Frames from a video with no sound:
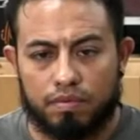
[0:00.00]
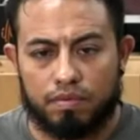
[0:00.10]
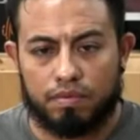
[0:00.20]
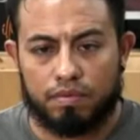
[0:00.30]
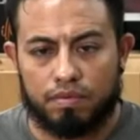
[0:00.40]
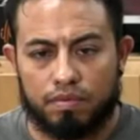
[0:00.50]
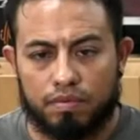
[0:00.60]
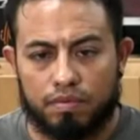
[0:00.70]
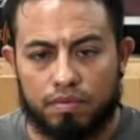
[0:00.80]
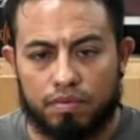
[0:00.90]

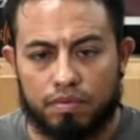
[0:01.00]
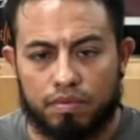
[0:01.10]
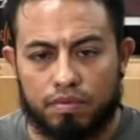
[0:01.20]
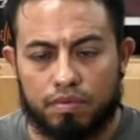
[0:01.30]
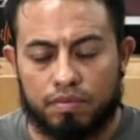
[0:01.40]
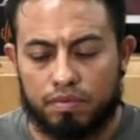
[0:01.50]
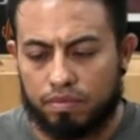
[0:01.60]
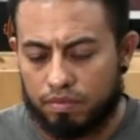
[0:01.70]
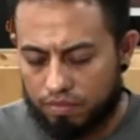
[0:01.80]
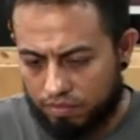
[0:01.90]

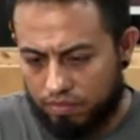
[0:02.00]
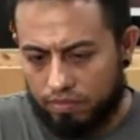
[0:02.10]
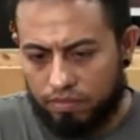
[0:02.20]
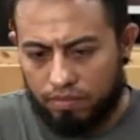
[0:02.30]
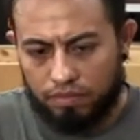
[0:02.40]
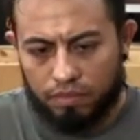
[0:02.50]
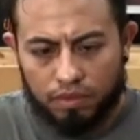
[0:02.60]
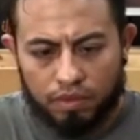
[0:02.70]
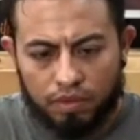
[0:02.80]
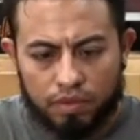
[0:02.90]

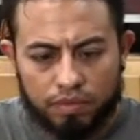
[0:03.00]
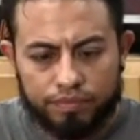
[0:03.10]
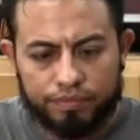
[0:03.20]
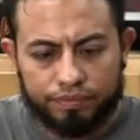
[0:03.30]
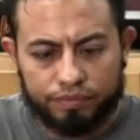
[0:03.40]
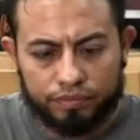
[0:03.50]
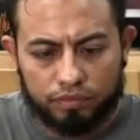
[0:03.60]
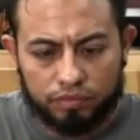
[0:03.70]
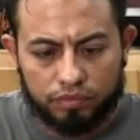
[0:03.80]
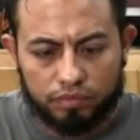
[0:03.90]

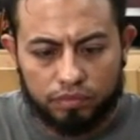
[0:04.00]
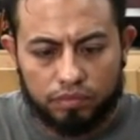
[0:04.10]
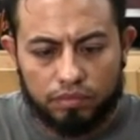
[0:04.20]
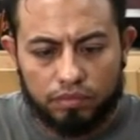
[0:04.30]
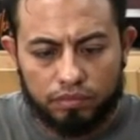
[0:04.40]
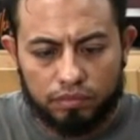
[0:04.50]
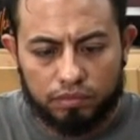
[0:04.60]
This person isn't speaking.